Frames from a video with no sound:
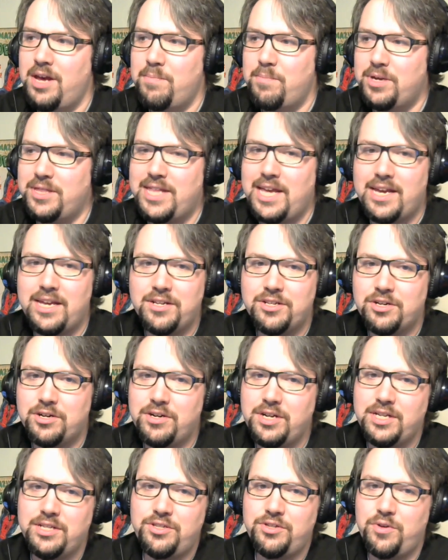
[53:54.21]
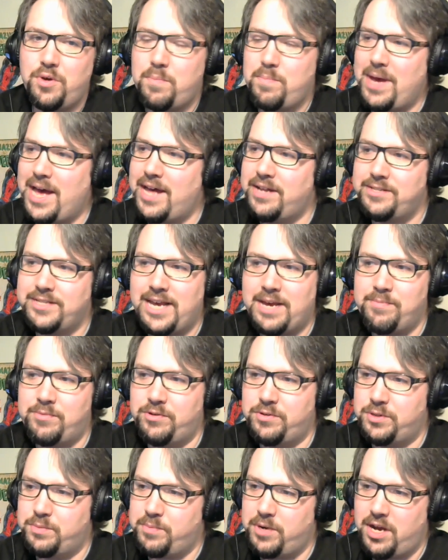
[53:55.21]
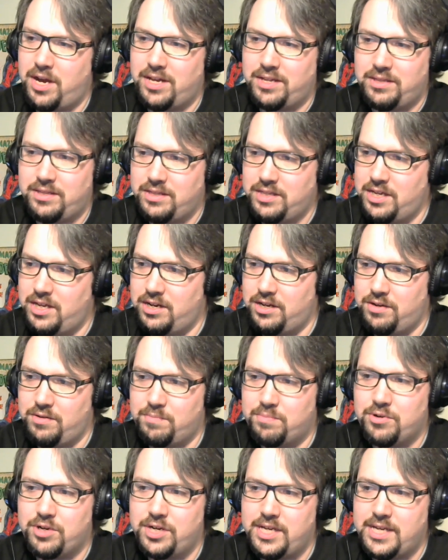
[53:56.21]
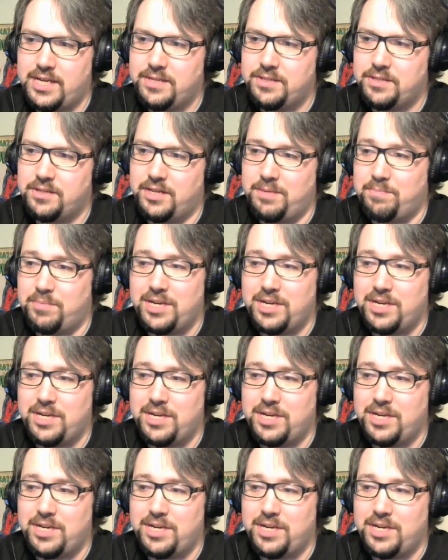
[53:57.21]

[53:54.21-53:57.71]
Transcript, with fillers: but they can turn into a bad taboo spot, you know, pretty easily.